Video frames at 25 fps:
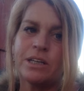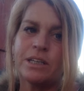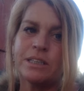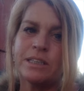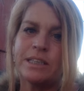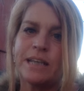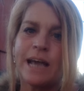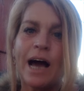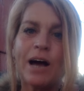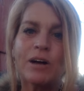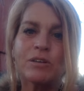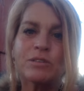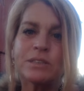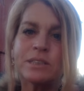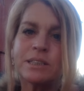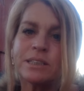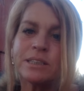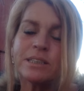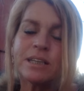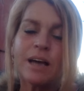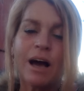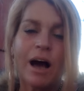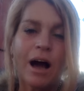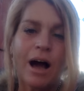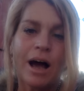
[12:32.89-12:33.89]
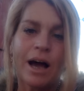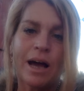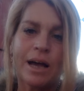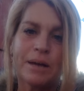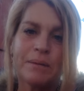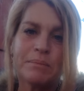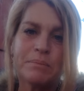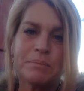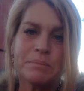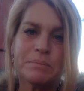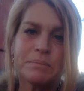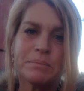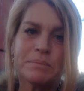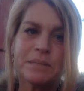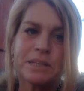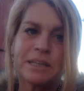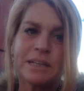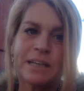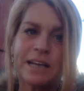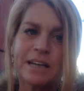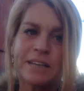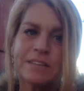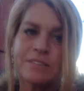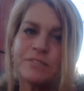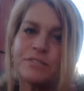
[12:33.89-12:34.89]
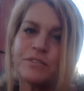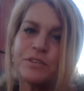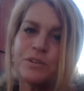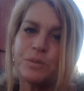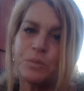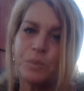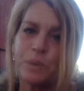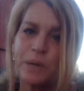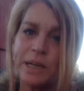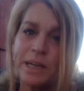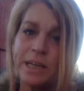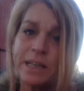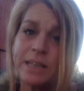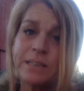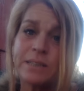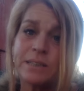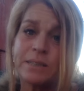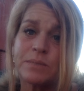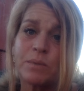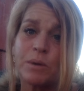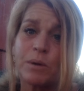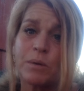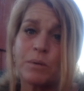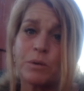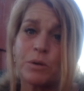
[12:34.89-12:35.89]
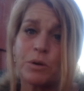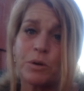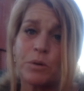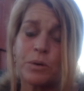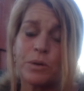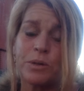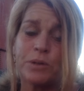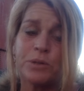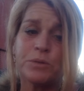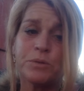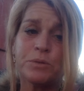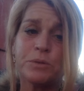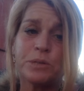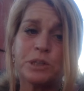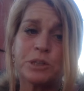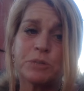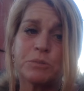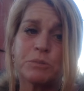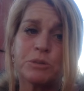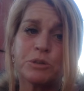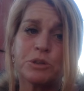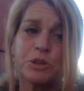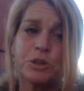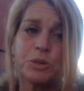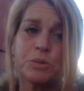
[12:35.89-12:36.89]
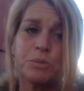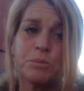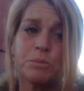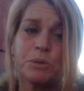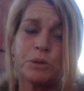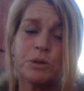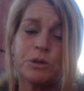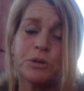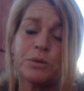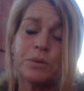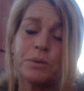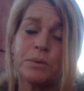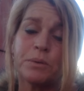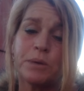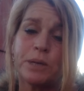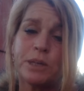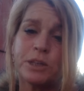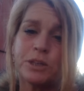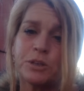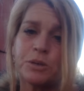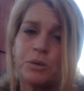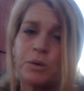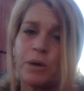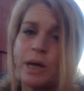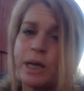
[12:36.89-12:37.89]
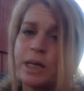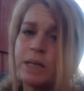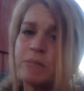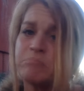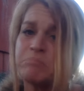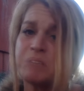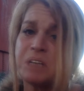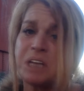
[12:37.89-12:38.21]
Now's the time, the next few weeks, while we're going through this Mercury retrograde,